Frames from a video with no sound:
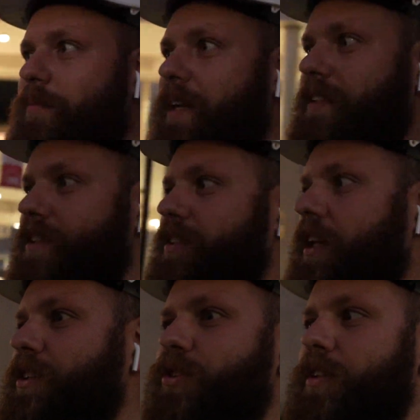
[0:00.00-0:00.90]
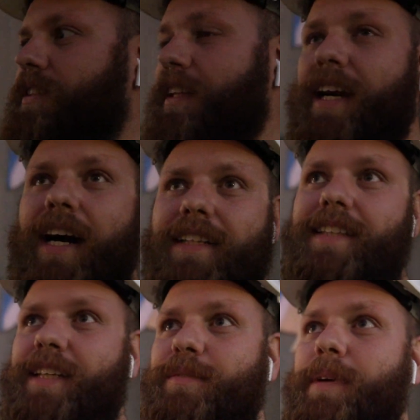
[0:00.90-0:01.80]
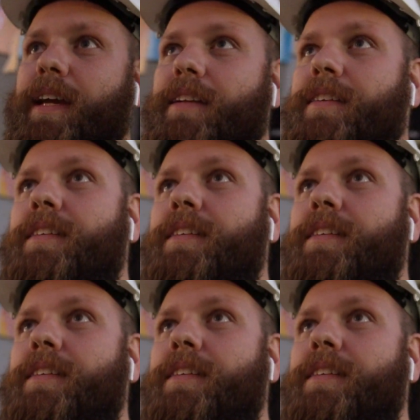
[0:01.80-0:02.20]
It's a design choice that the architects made,